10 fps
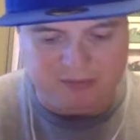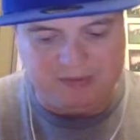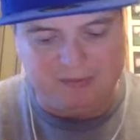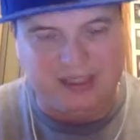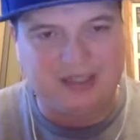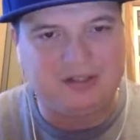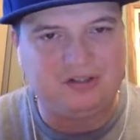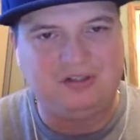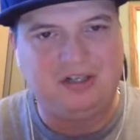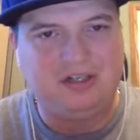in
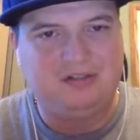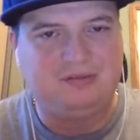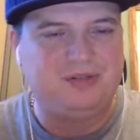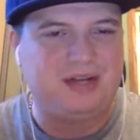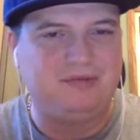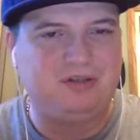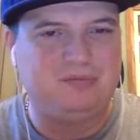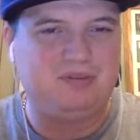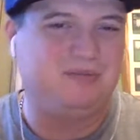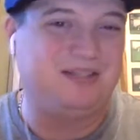binders, sometimes you
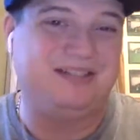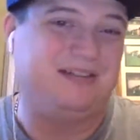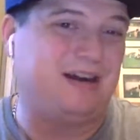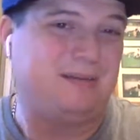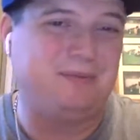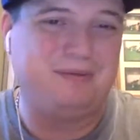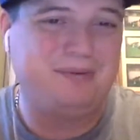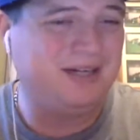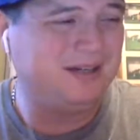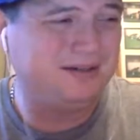would put them in the top of the
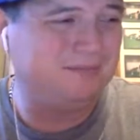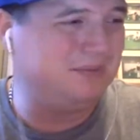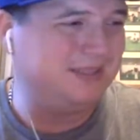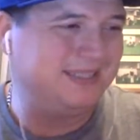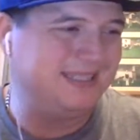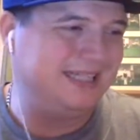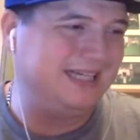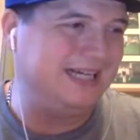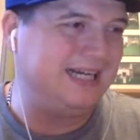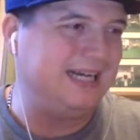binder. But
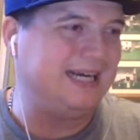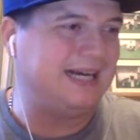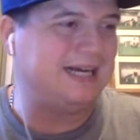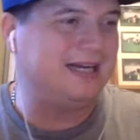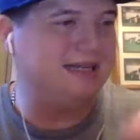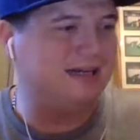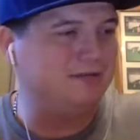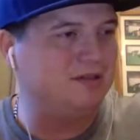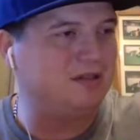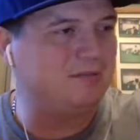yeah, I
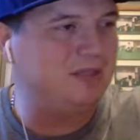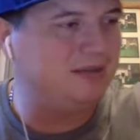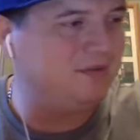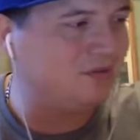wonder how many of those